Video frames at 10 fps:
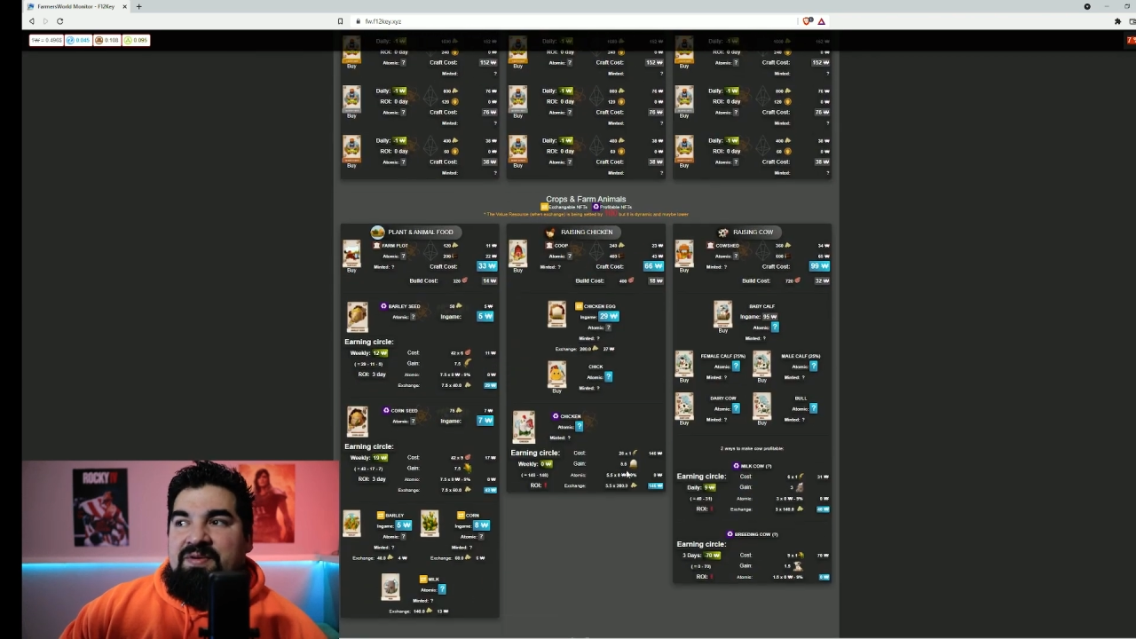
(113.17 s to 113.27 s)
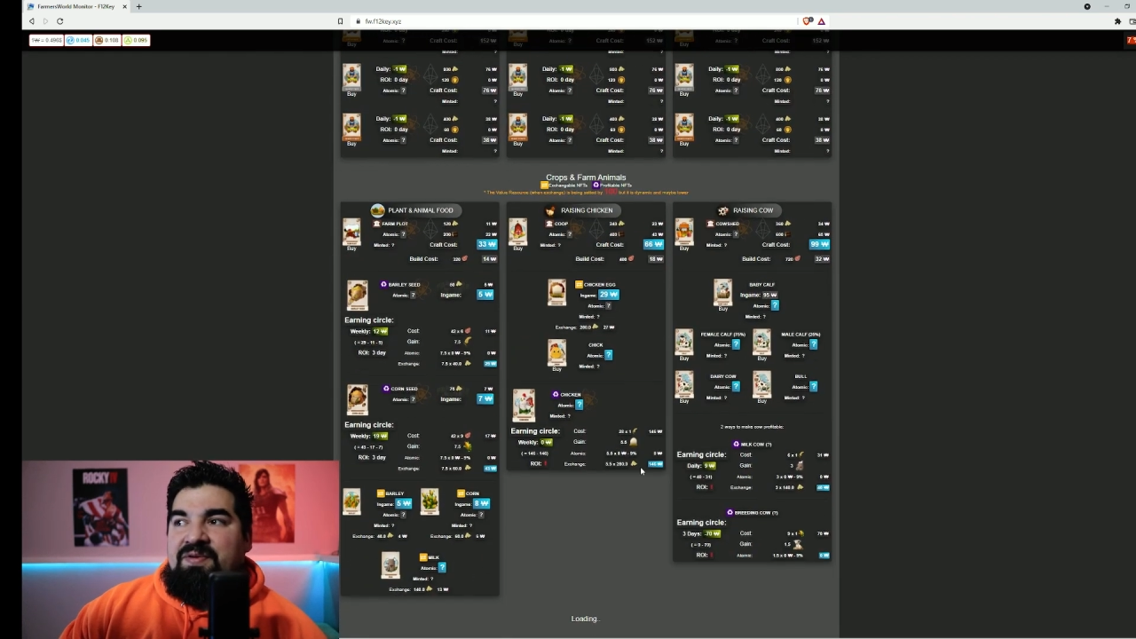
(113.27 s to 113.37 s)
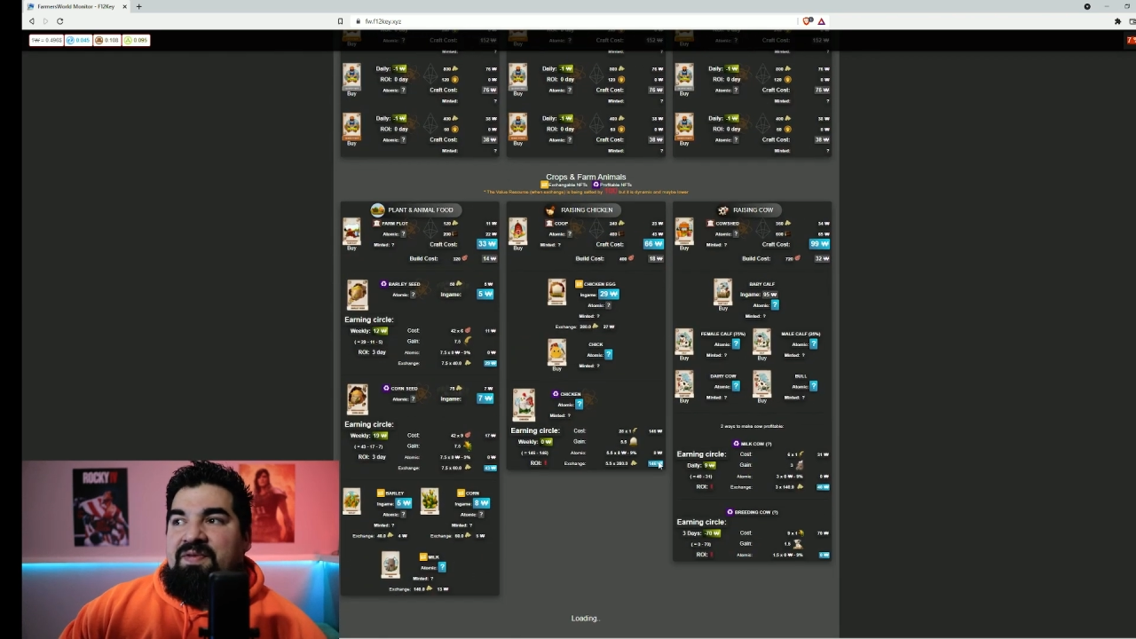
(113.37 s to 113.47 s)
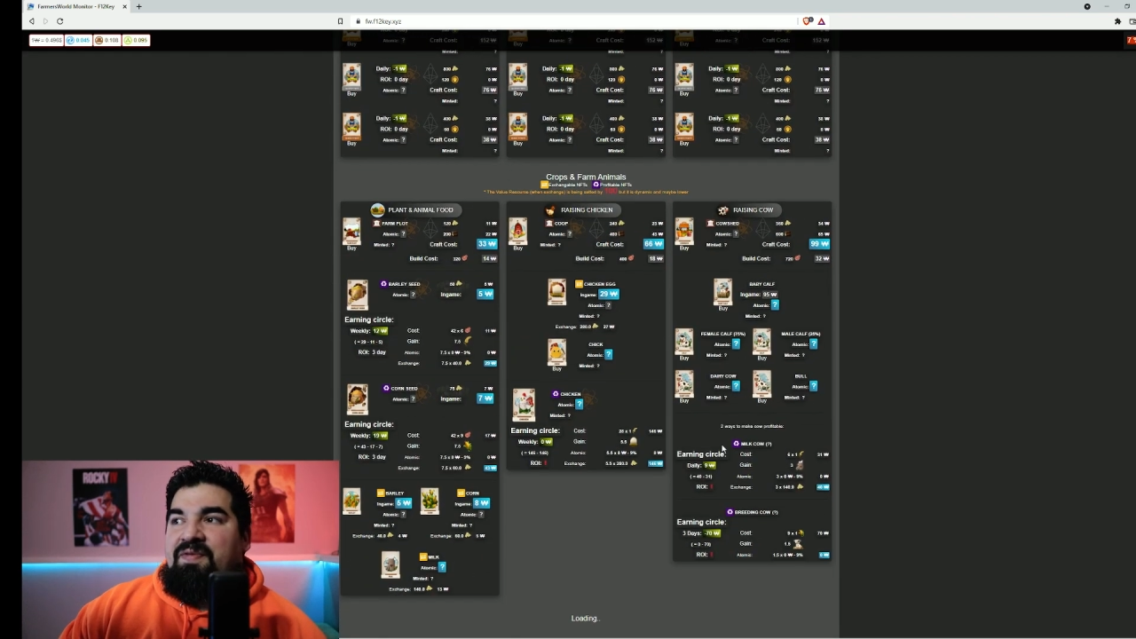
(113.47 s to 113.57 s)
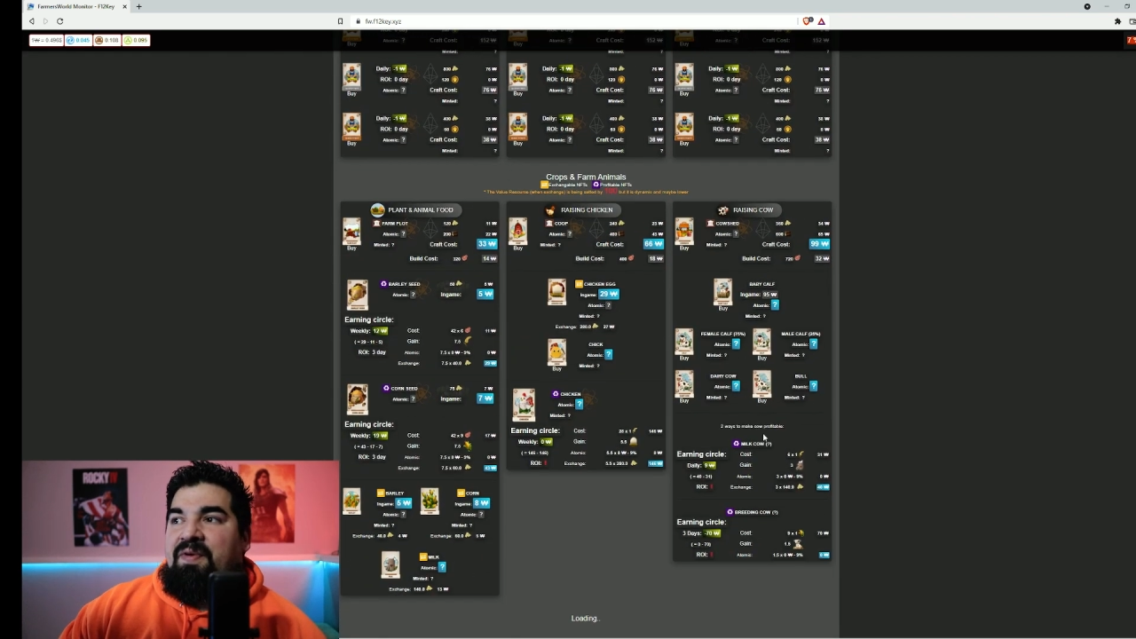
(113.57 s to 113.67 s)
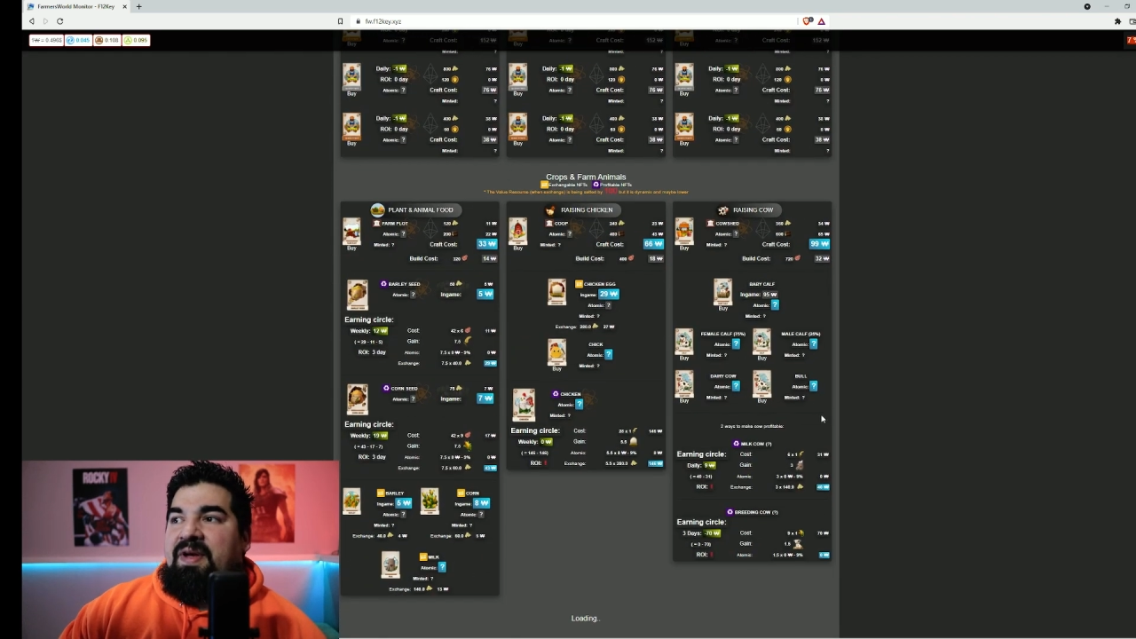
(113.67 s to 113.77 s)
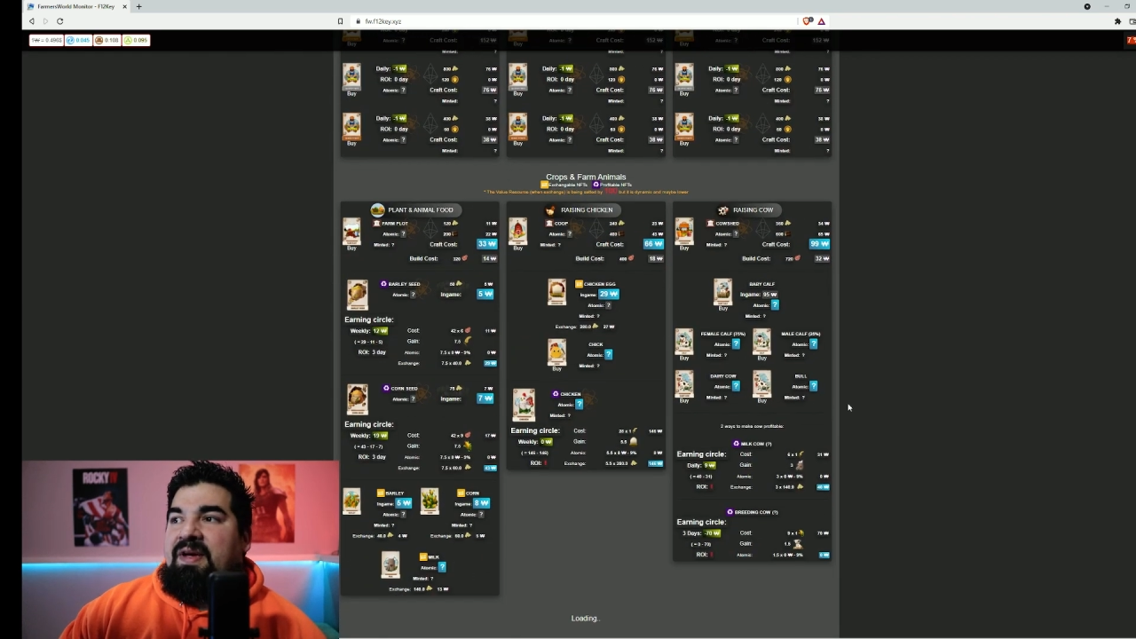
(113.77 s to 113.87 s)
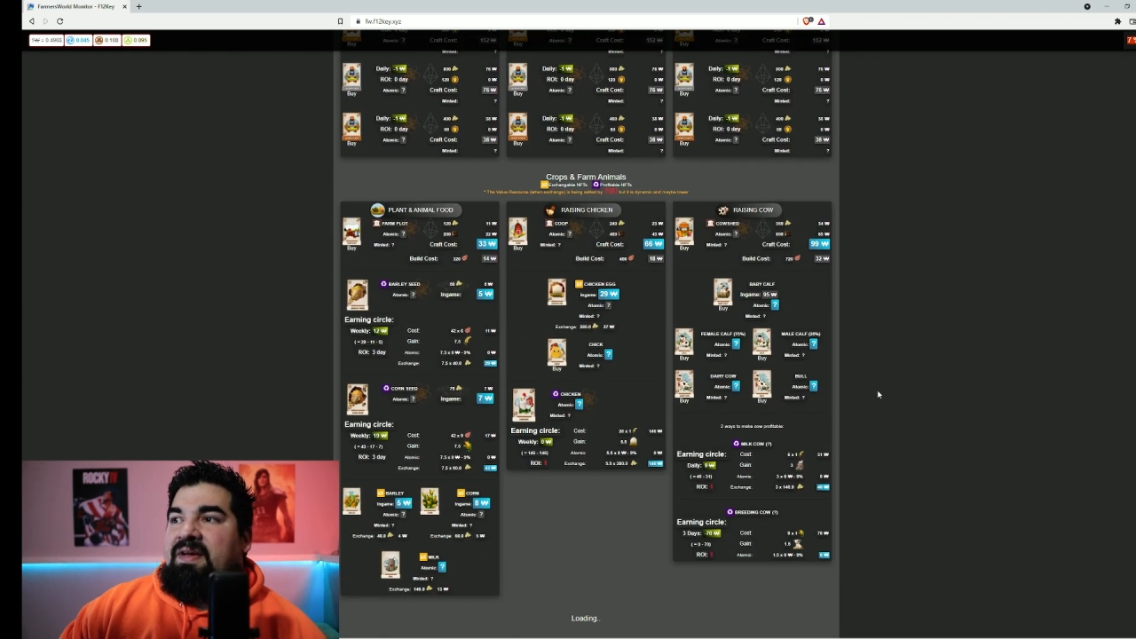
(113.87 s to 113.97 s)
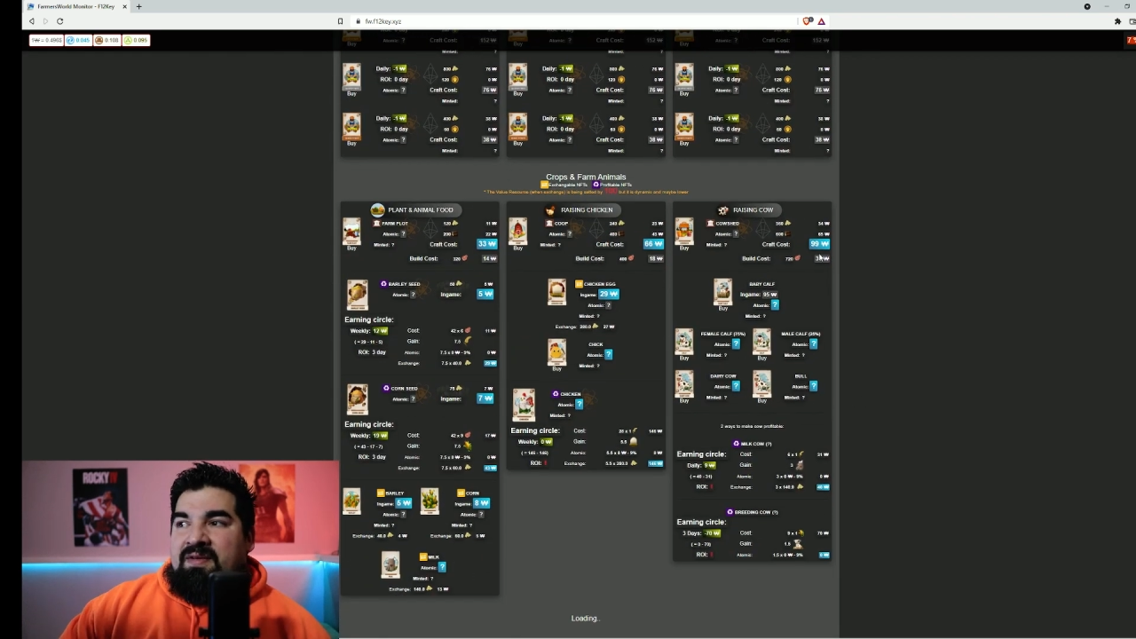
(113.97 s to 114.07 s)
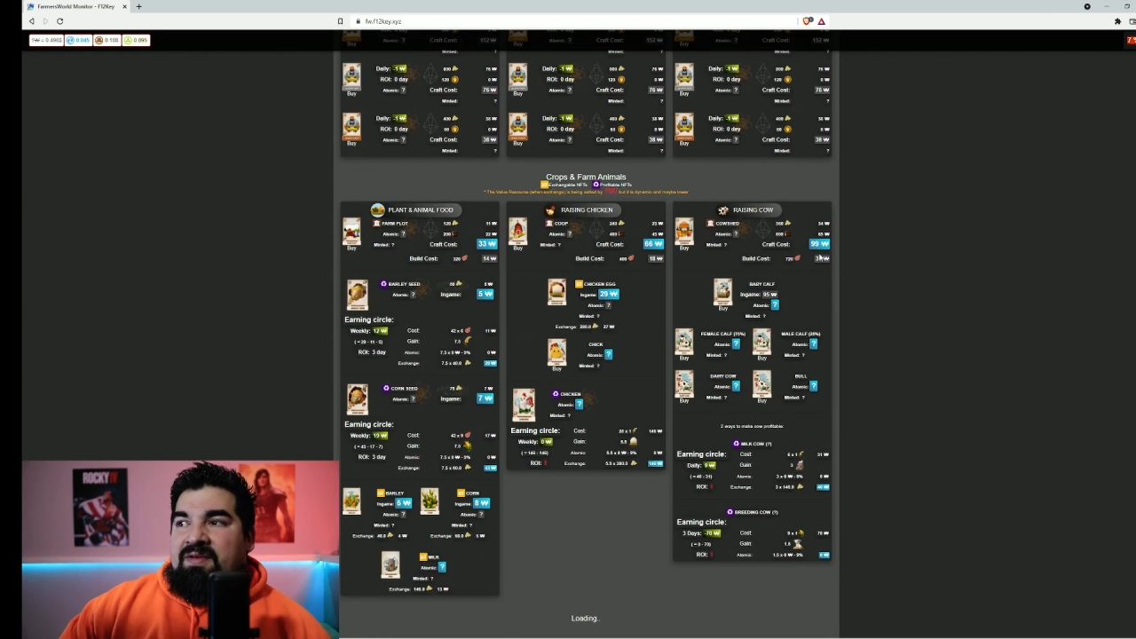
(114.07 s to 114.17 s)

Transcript: do it for you. The